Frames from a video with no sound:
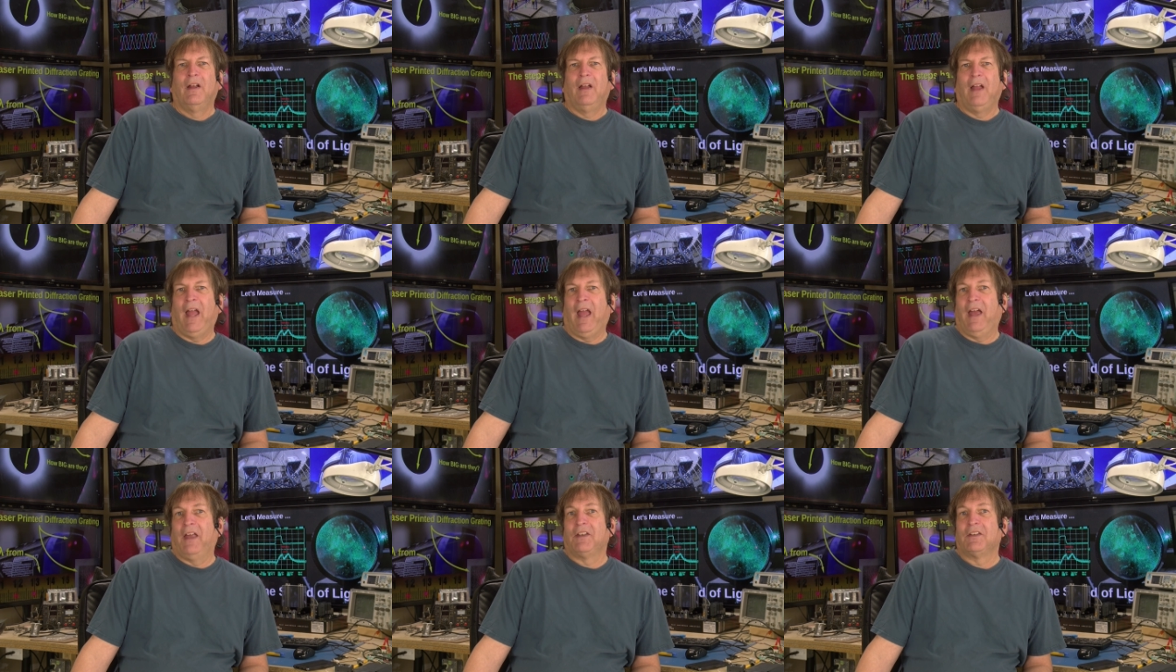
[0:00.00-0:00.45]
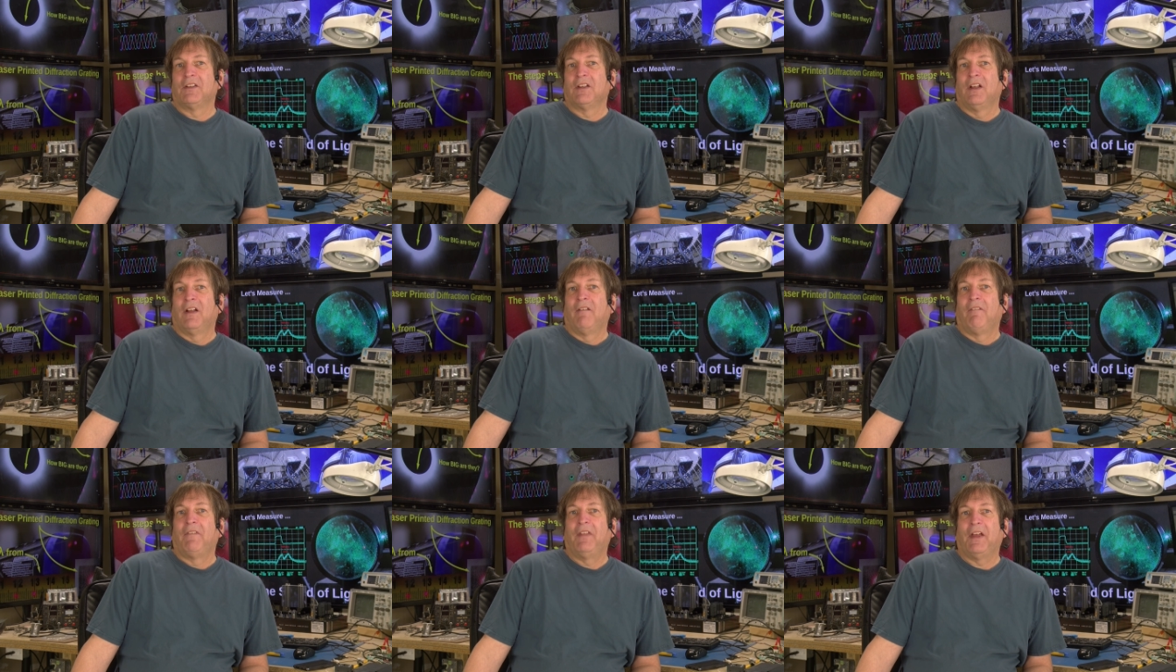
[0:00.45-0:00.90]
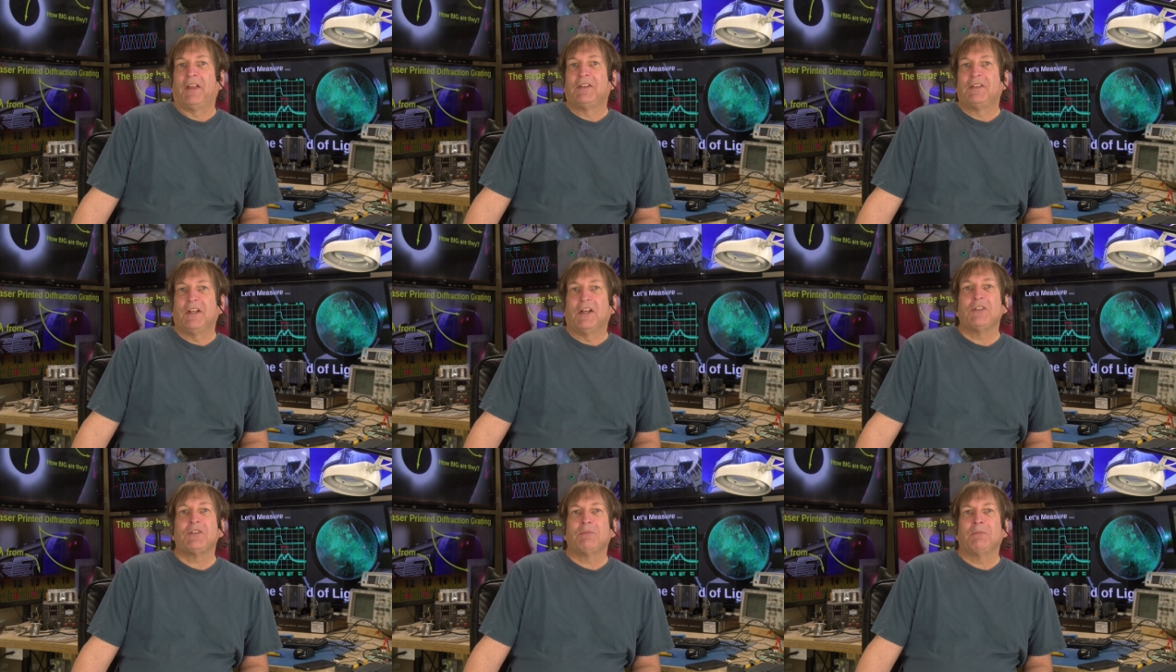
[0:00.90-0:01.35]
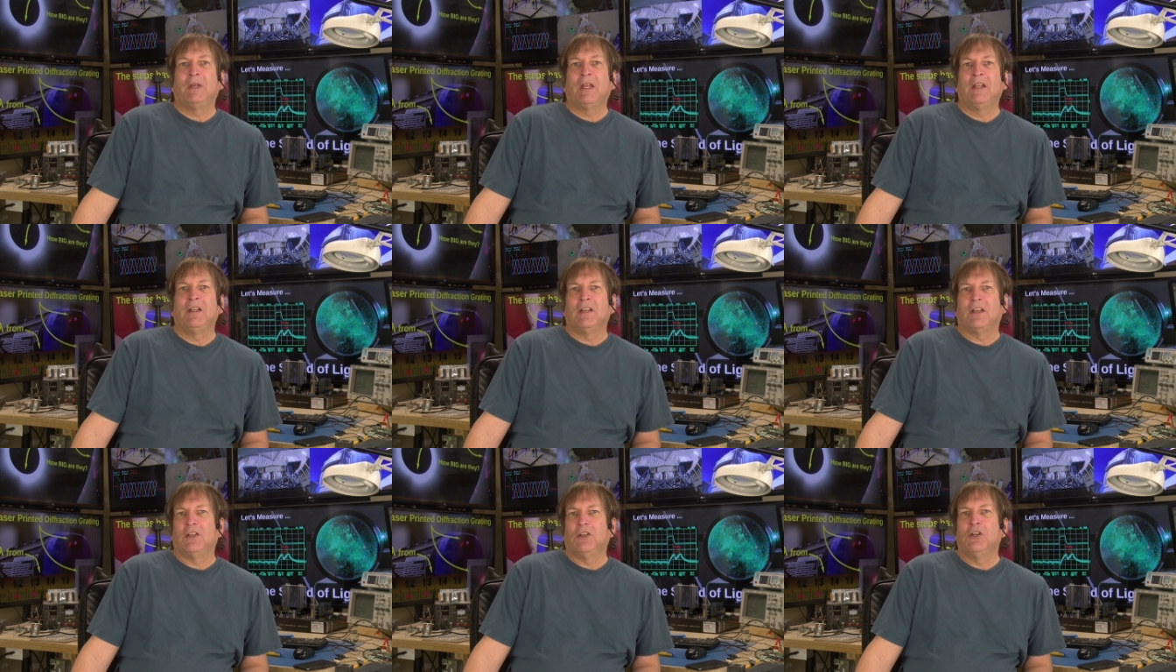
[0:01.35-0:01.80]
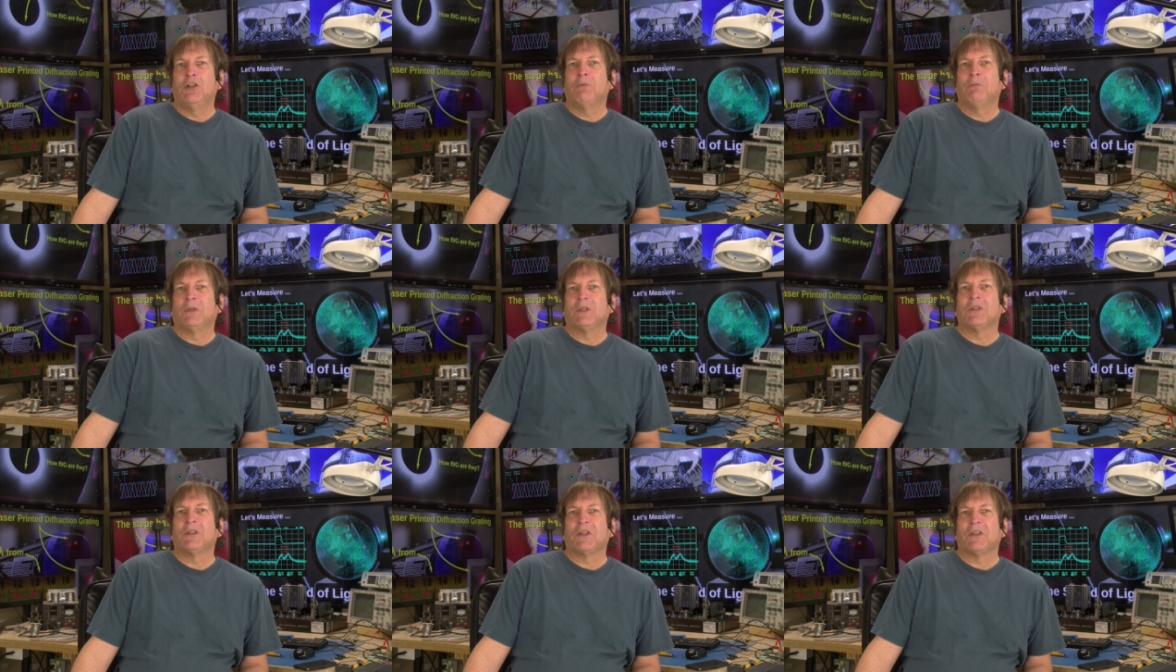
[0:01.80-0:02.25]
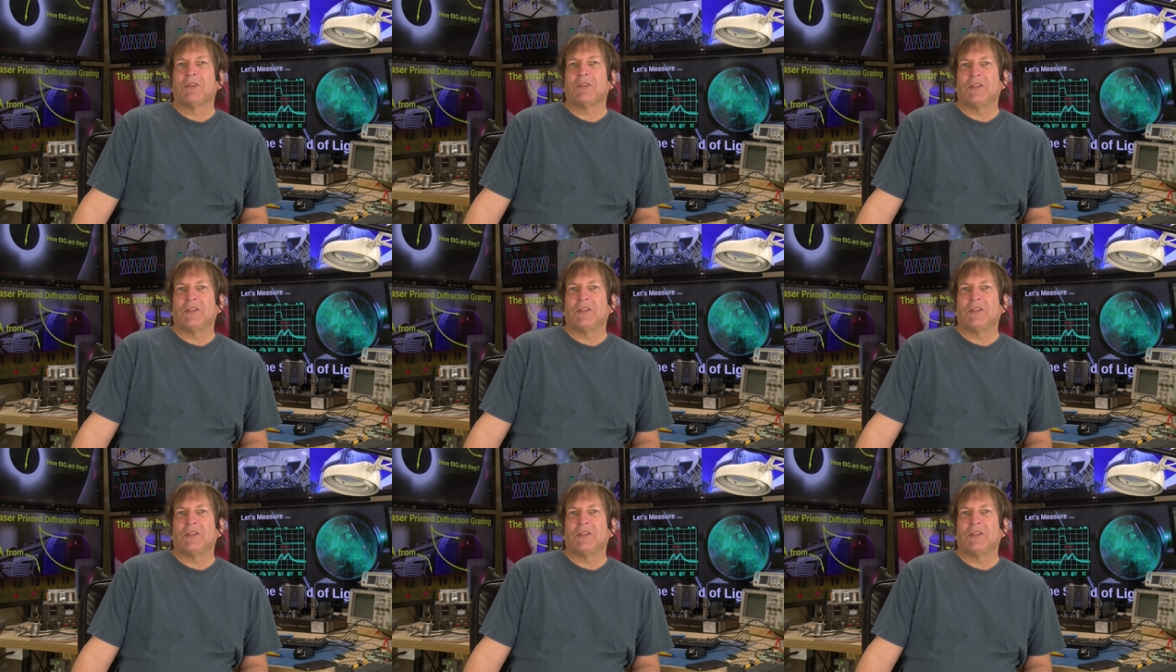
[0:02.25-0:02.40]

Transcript: And that does mean a human